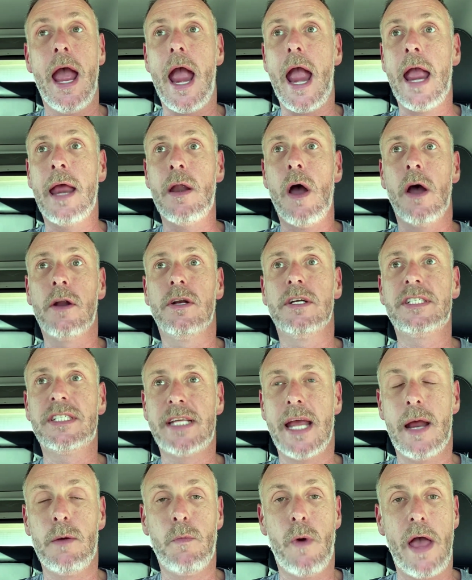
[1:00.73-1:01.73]
and
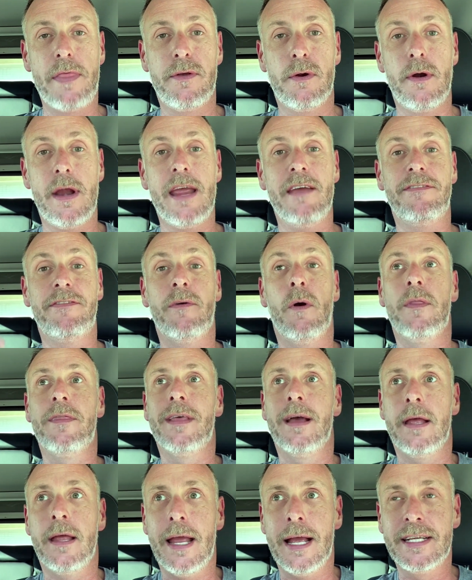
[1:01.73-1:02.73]
understand whether if
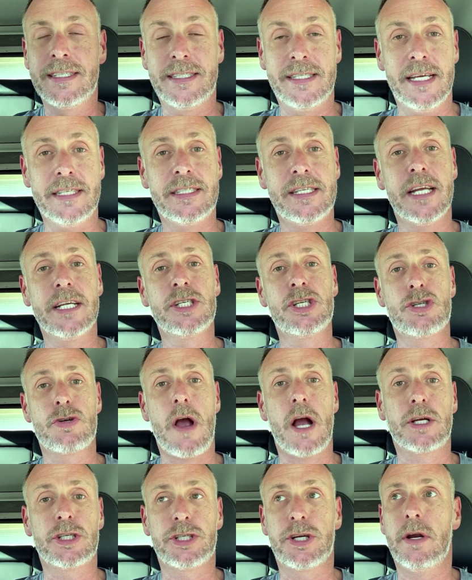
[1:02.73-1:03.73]
the existing
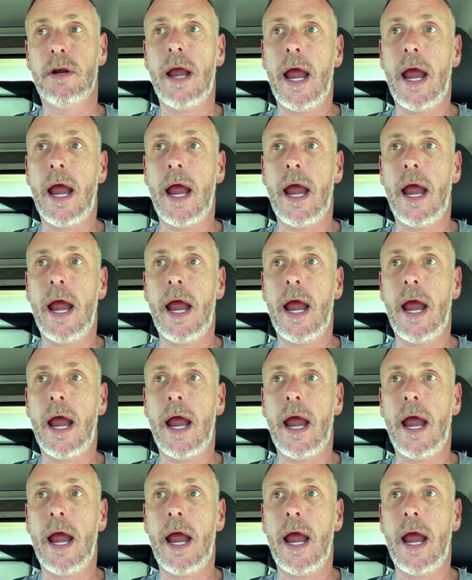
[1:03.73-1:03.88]
structure,